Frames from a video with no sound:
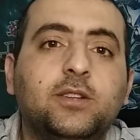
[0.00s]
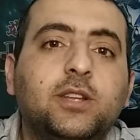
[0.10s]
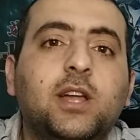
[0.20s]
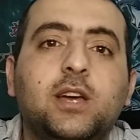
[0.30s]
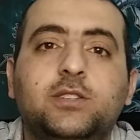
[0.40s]
the
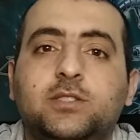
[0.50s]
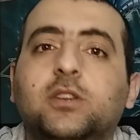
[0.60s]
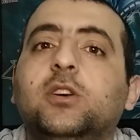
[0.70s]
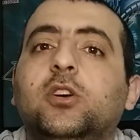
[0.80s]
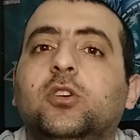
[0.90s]
days
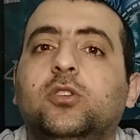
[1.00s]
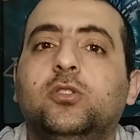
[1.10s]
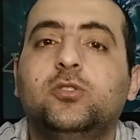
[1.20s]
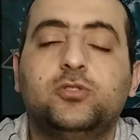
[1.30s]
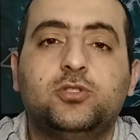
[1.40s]

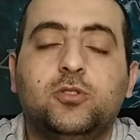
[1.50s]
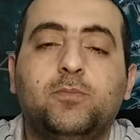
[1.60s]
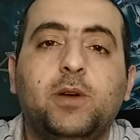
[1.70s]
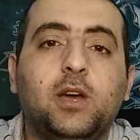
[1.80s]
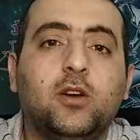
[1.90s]
used to
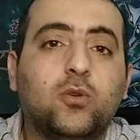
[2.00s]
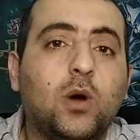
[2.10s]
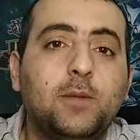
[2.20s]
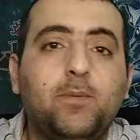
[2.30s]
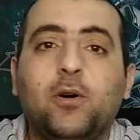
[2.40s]
be
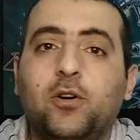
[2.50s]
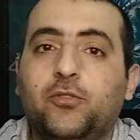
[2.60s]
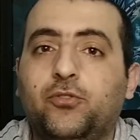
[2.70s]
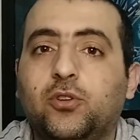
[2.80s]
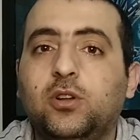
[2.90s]
quite
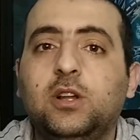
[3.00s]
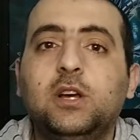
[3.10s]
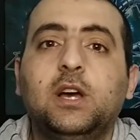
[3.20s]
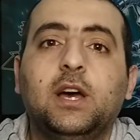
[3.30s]
powerful.